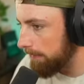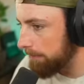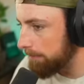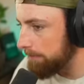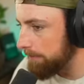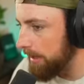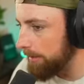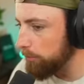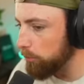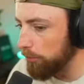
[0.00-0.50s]

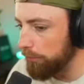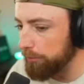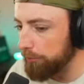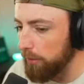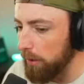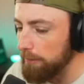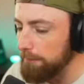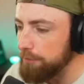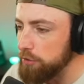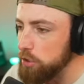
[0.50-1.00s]
maybe we'll
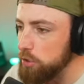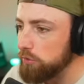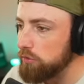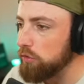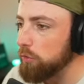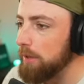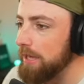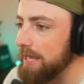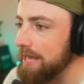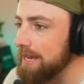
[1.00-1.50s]
throw a few
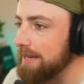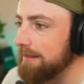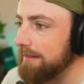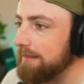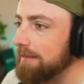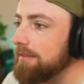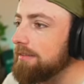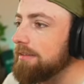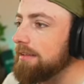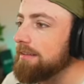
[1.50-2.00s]
to end
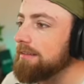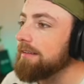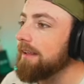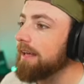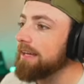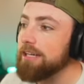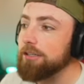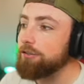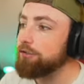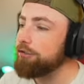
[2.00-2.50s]
this season.
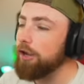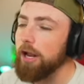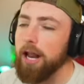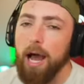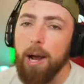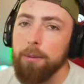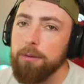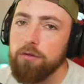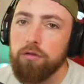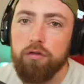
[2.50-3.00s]
Like, a
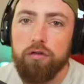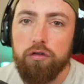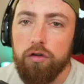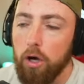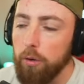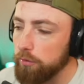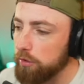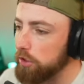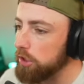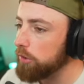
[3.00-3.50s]
shutout is
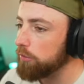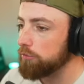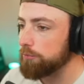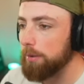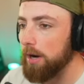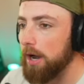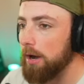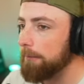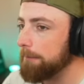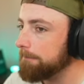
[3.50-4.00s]
so huge,
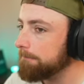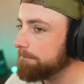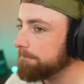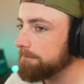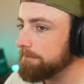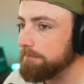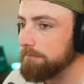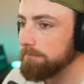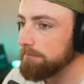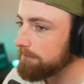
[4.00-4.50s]
bro.
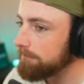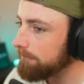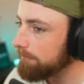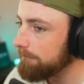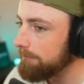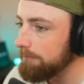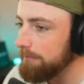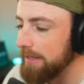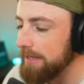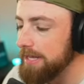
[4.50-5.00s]

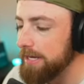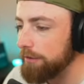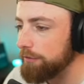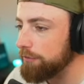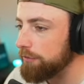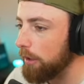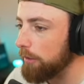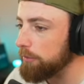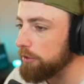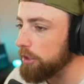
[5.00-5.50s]
It is
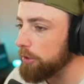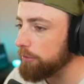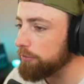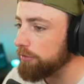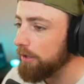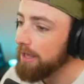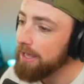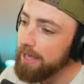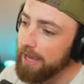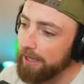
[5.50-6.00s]
so huge,
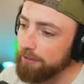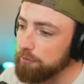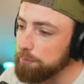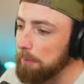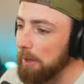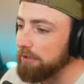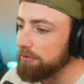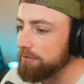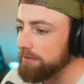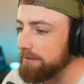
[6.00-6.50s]

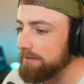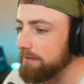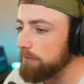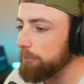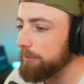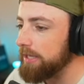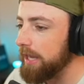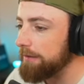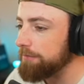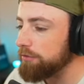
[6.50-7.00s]
especially since
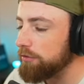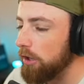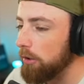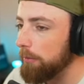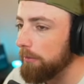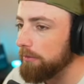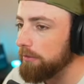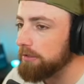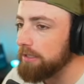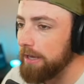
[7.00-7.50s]
we gave
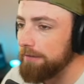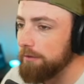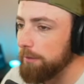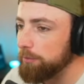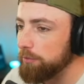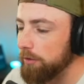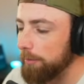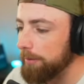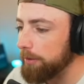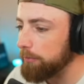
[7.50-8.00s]
up
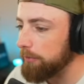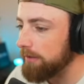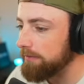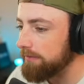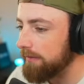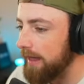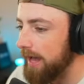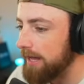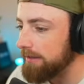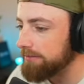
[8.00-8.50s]
so many runs
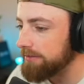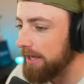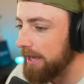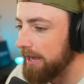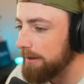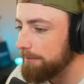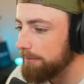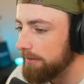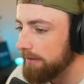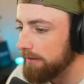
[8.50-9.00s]
last
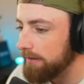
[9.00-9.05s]
game.